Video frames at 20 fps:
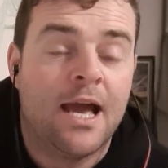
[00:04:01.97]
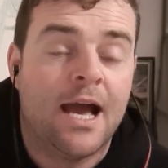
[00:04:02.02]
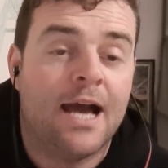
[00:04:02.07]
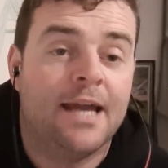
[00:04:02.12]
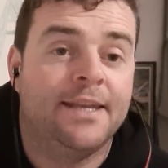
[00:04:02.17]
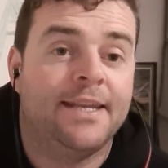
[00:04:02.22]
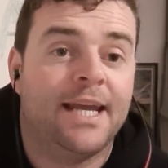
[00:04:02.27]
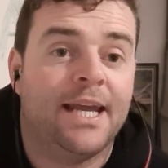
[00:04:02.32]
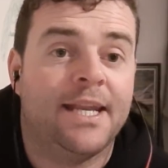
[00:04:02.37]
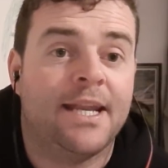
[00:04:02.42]

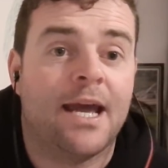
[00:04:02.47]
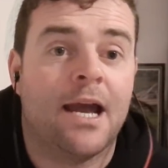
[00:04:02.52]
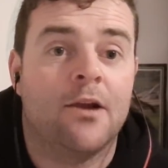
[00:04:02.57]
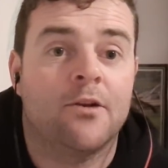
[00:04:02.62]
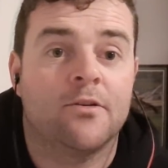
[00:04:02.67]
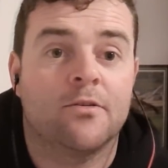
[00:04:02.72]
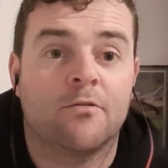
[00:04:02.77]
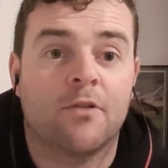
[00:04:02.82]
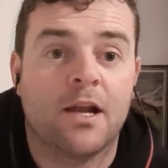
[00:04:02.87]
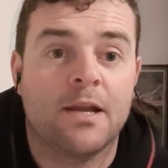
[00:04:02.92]
and then
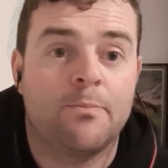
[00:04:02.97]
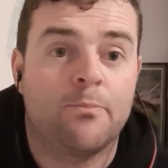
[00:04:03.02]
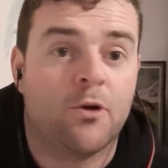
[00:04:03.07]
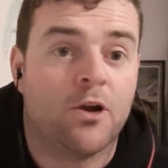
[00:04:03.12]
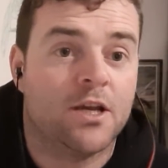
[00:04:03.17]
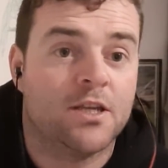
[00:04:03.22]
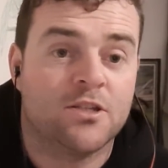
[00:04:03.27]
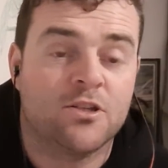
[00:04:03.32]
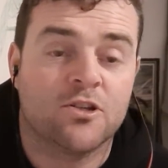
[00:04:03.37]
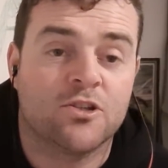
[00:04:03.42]
are the right
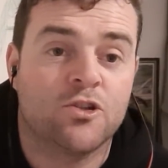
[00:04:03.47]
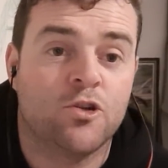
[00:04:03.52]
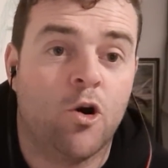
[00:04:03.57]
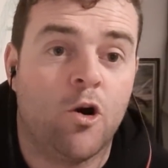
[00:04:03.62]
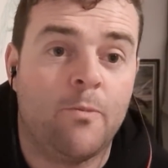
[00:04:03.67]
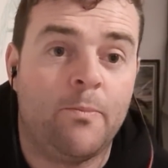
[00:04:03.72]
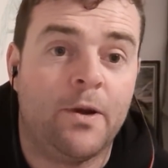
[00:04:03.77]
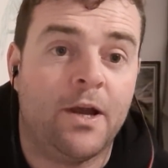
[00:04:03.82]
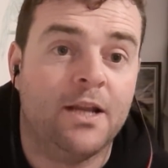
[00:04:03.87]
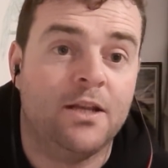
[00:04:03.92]
price. There's
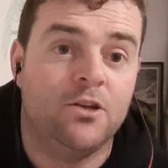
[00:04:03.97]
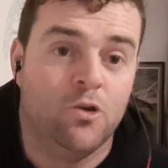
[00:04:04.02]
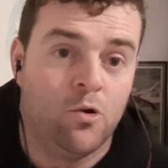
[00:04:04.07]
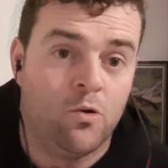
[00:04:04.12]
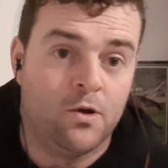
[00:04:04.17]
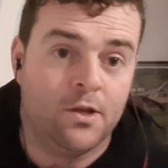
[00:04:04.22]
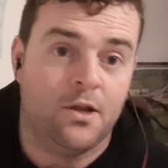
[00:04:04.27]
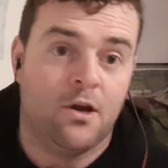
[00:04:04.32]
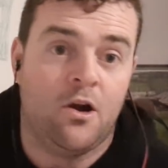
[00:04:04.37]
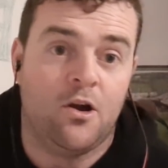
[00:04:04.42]
no point
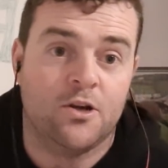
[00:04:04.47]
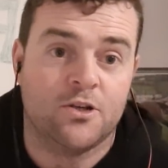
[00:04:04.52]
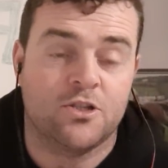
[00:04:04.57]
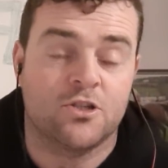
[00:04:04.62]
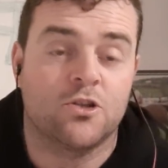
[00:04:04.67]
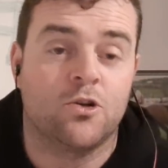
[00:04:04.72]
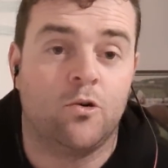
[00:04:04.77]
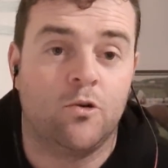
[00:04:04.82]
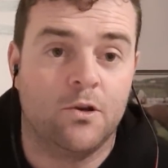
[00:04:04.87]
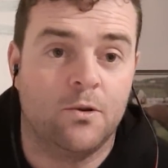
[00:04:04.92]
knowing a horse
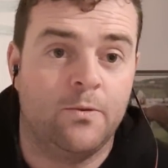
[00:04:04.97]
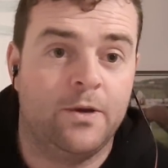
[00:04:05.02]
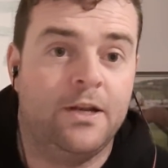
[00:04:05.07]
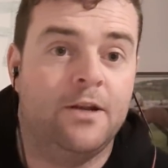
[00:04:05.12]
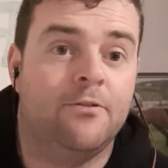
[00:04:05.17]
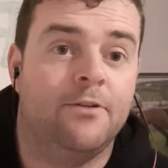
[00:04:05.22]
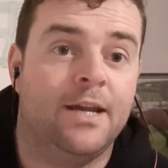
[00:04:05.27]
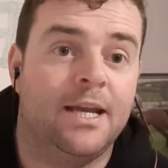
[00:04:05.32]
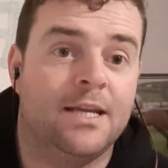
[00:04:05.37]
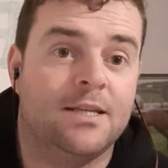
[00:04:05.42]
is going to
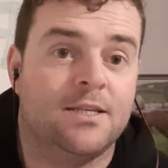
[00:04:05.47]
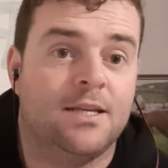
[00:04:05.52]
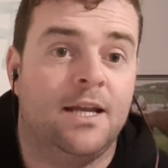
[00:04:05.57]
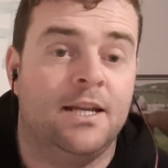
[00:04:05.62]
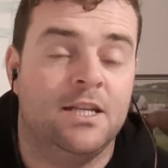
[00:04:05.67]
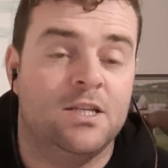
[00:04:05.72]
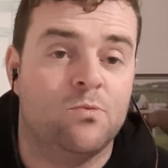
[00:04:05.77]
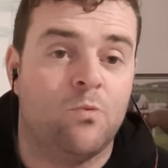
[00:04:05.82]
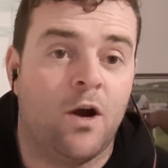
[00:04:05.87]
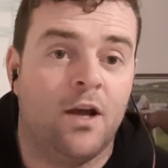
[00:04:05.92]
win a race
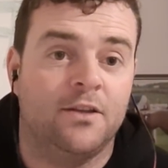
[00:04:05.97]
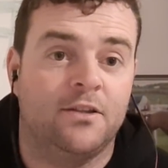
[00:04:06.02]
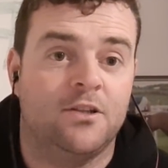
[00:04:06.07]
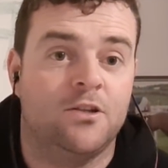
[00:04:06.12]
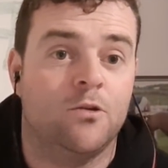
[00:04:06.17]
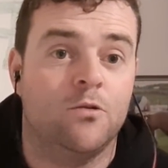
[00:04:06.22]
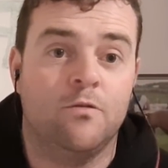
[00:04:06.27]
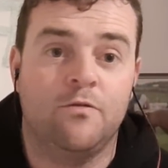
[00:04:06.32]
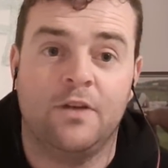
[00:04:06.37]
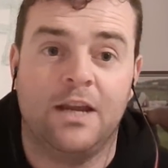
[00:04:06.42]
and he's
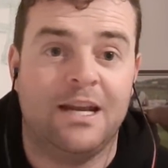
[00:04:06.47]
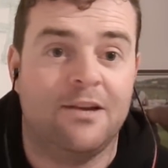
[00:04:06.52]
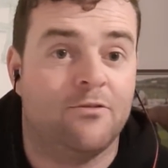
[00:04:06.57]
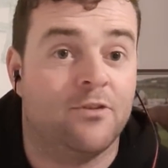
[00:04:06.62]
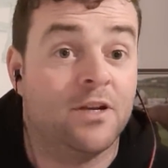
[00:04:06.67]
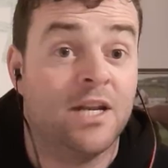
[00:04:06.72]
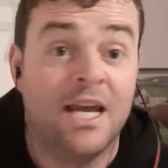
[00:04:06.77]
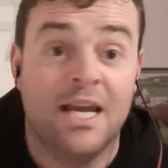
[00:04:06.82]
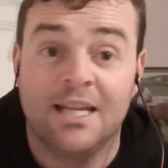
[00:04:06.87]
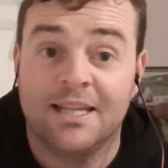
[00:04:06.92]
1-2
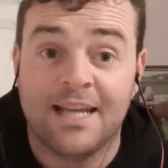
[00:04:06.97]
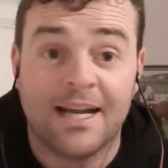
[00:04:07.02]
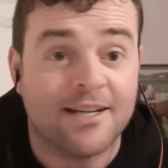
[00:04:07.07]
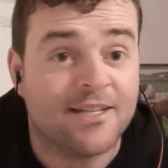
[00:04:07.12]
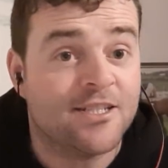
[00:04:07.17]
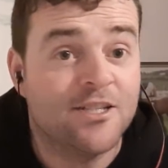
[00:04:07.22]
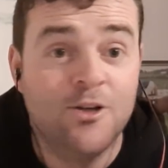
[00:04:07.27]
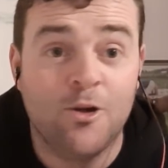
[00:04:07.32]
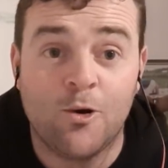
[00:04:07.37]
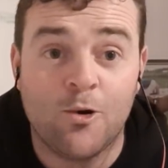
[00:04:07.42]
favourite.
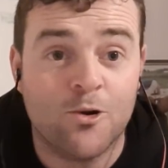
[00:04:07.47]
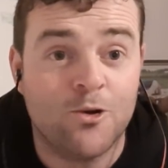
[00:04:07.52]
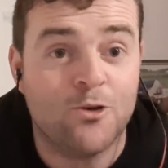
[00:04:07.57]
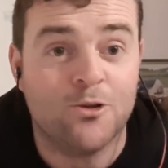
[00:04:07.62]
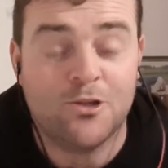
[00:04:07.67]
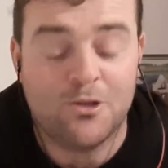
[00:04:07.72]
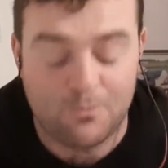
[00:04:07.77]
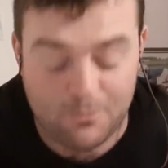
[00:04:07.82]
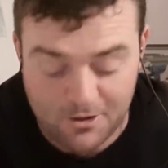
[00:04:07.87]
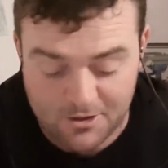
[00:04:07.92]
That's no
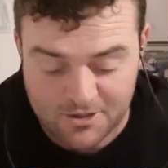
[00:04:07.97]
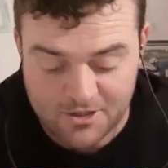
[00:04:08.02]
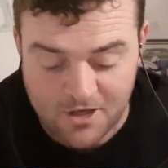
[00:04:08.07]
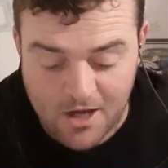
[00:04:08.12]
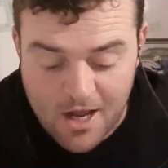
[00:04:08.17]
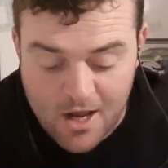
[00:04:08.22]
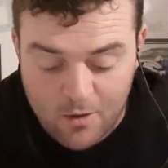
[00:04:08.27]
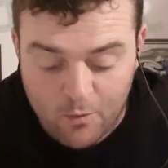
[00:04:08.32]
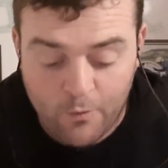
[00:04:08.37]
good to us.